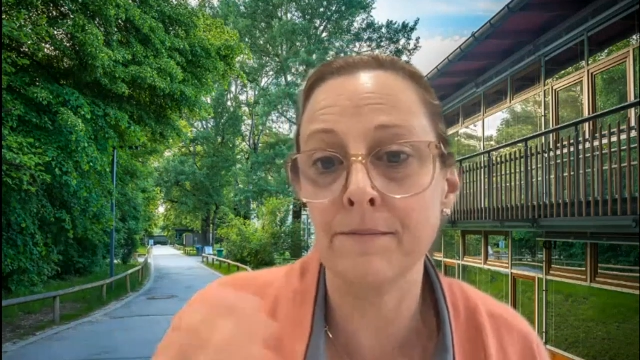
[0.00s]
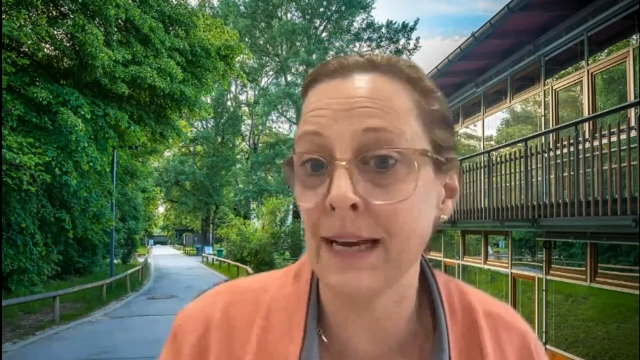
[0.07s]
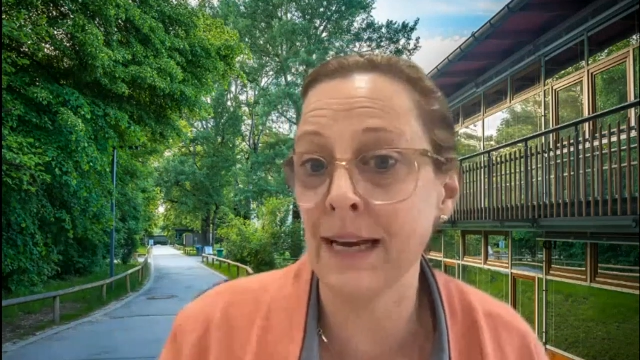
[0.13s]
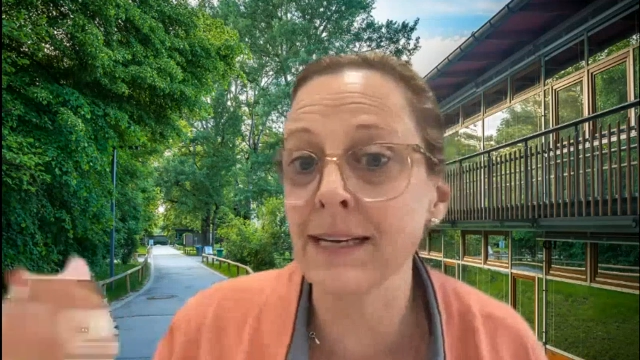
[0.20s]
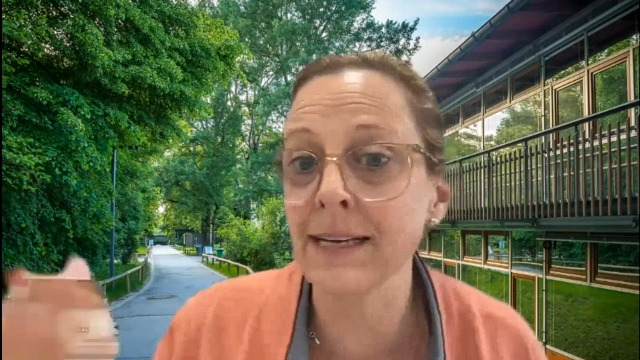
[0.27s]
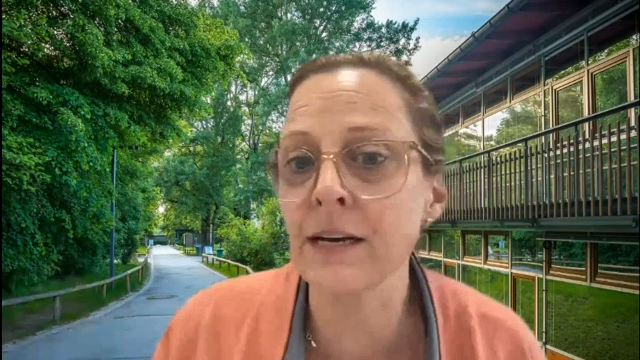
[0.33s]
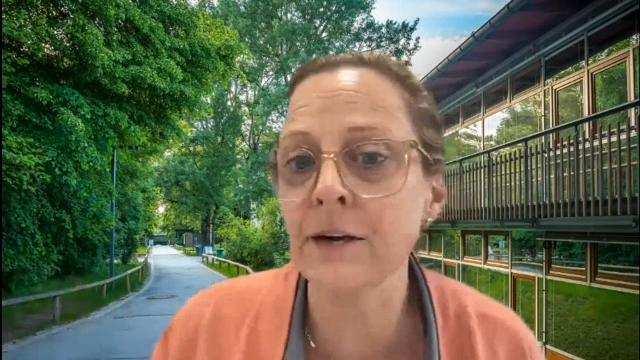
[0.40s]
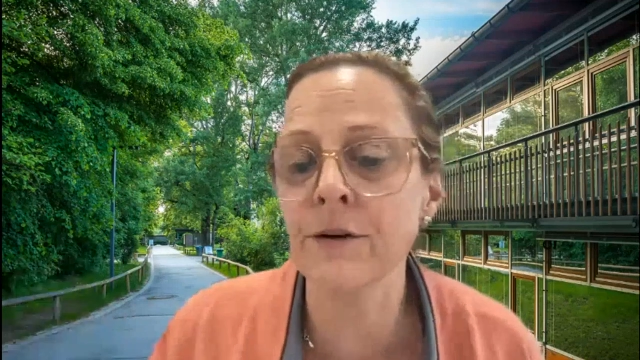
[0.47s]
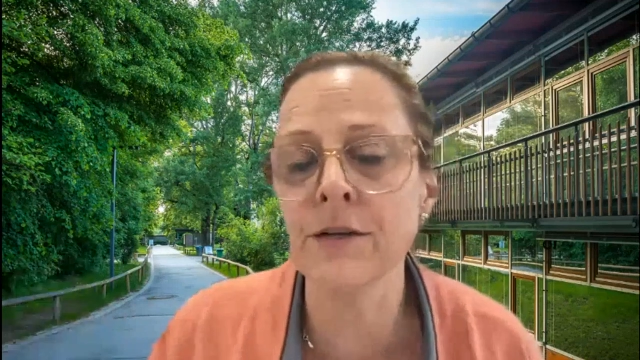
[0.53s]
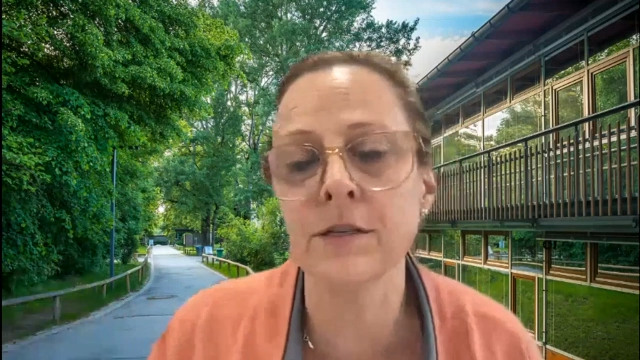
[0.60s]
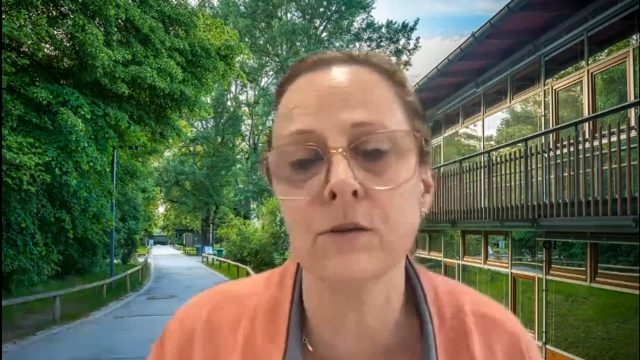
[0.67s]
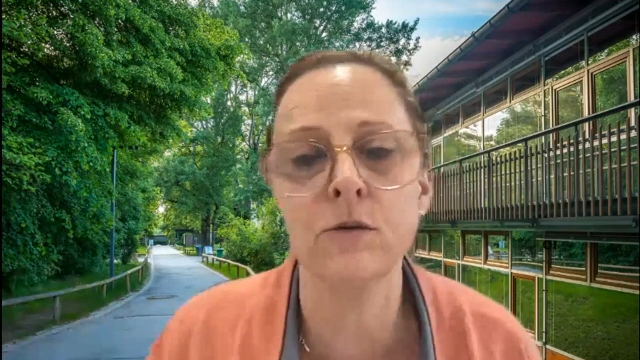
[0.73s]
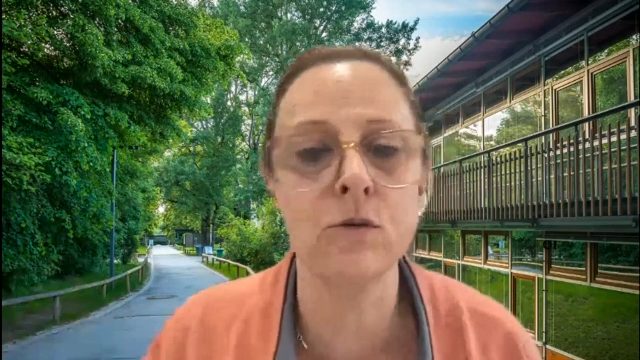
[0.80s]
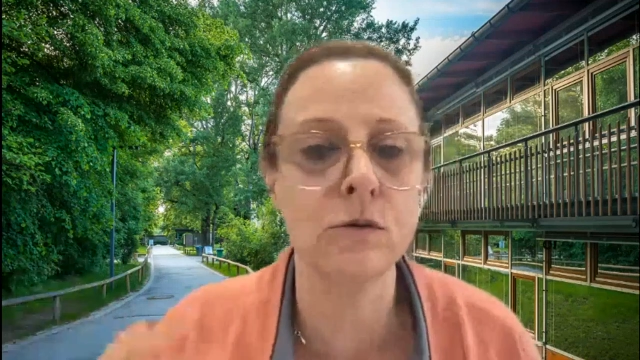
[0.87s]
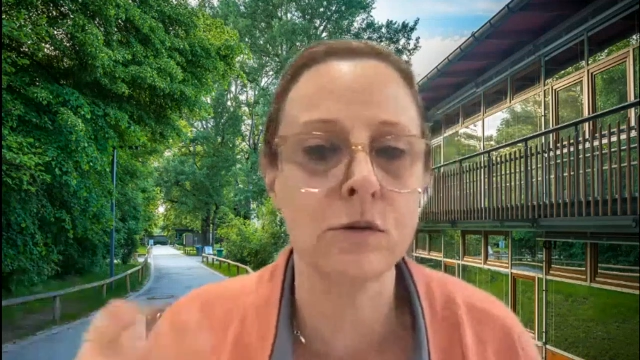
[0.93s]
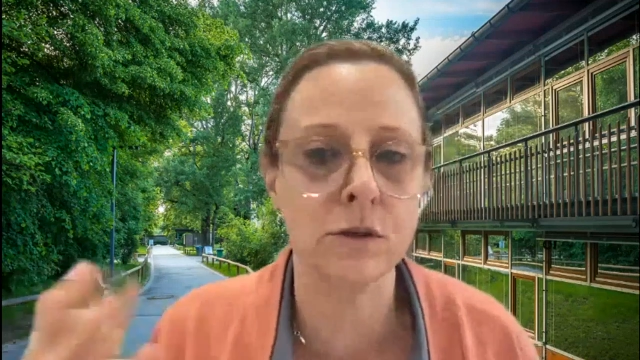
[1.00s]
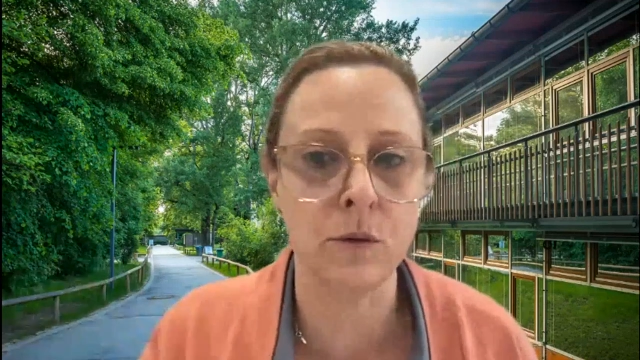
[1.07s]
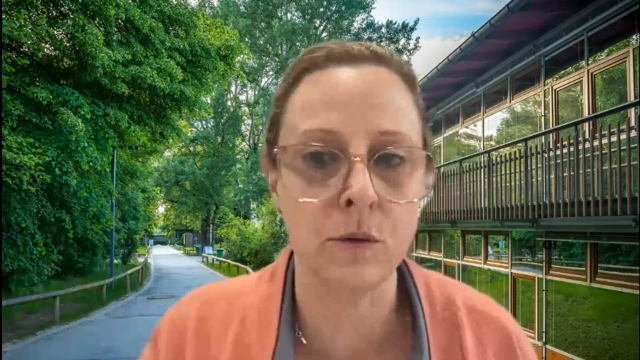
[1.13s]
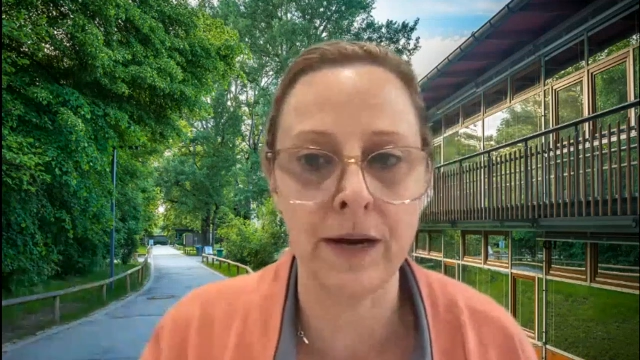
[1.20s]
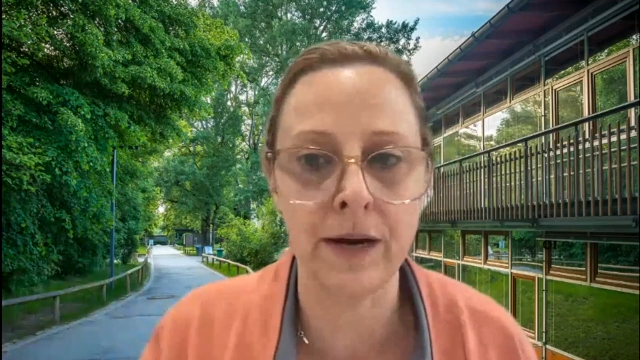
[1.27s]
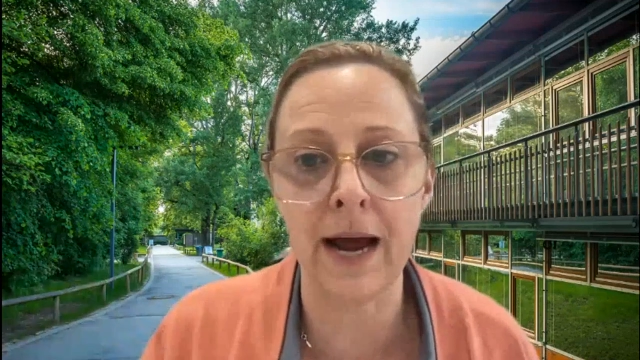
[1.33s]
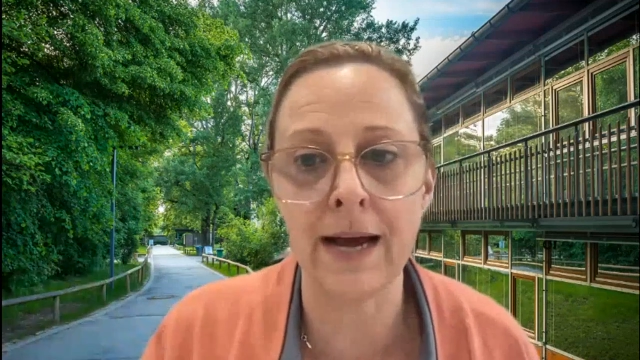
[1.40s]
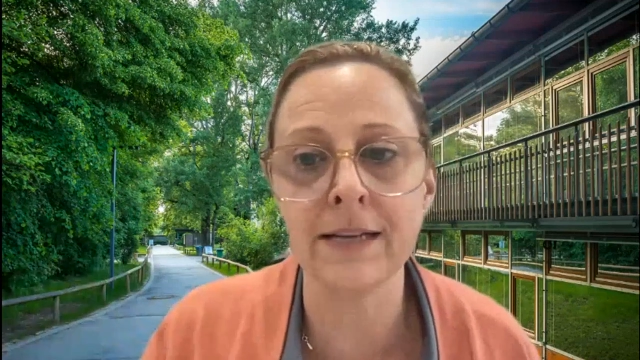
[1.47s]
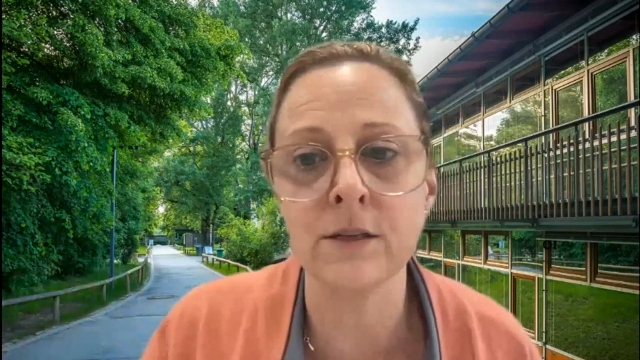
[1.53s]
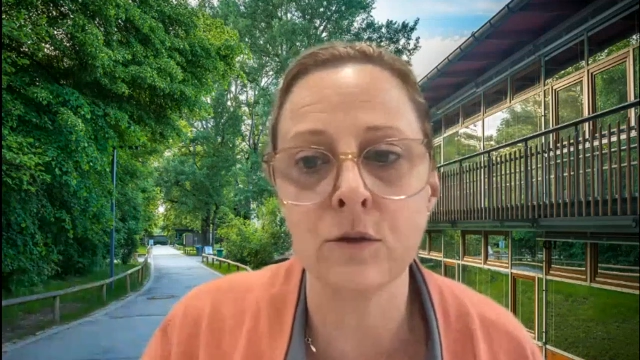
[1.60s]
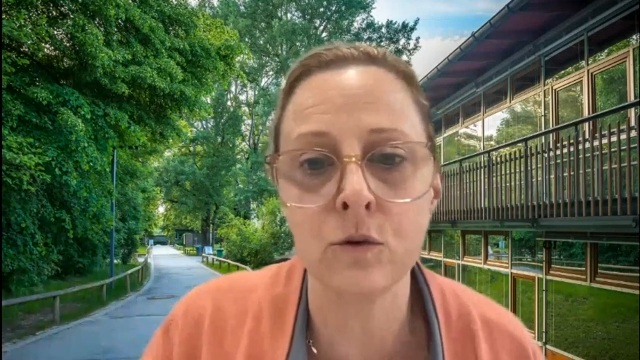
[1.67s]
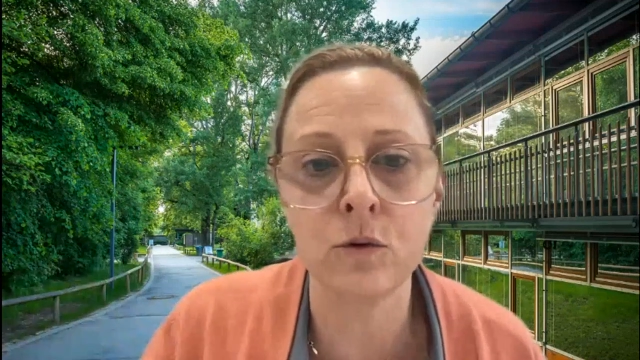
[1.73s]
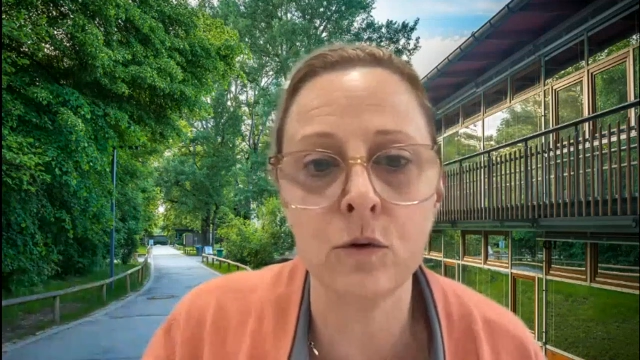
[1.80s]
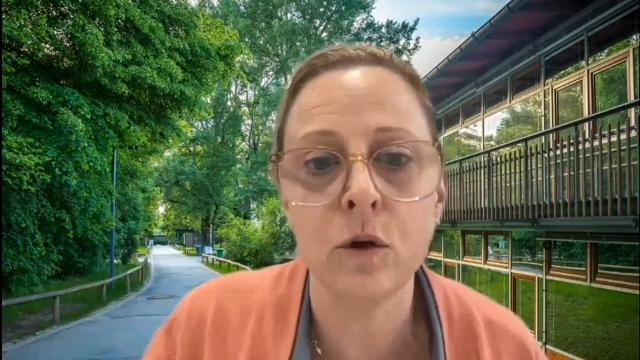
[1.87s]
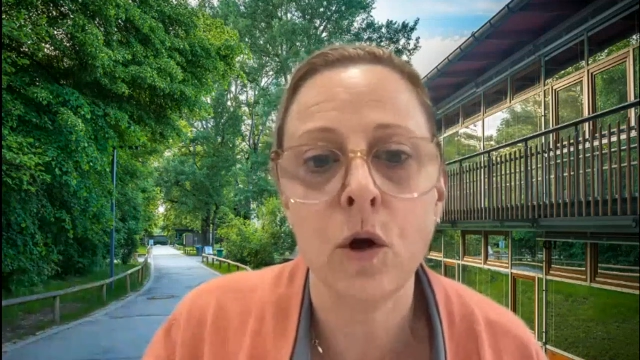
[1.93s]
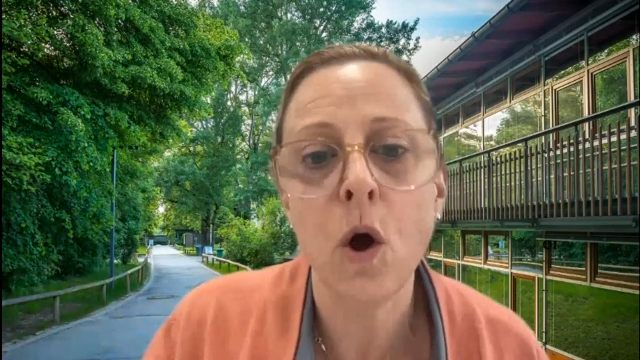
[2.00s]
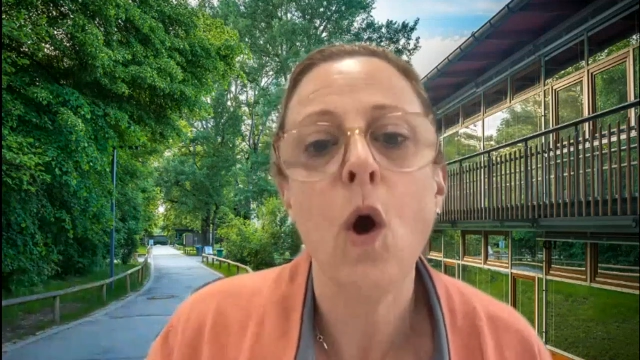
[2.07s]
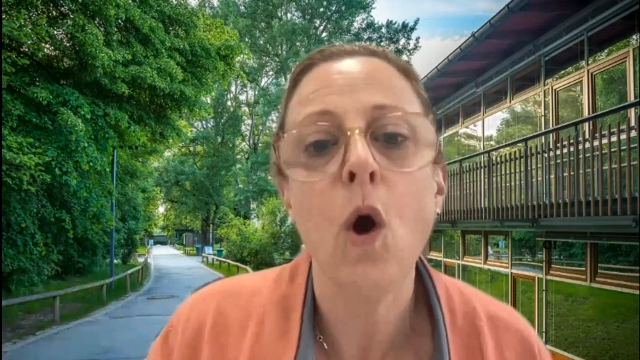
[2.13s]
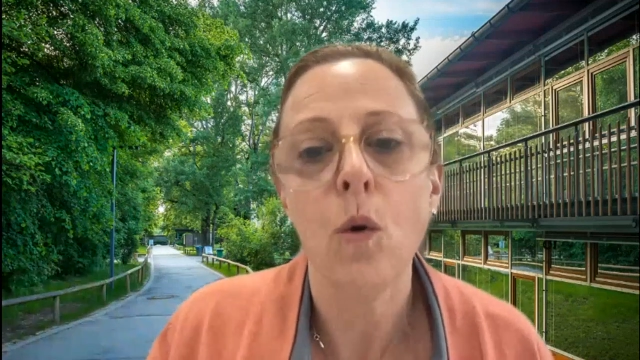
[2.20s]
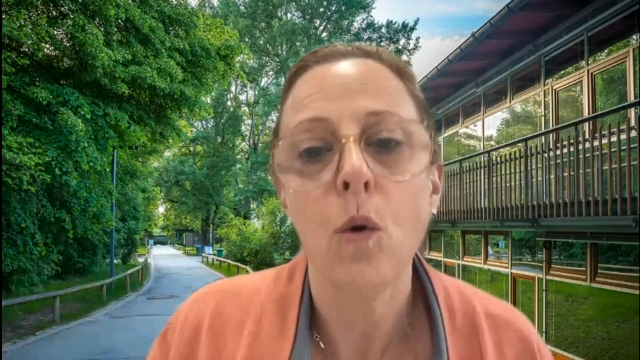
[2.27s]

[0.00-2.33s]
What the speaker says: secondary school, so in high school,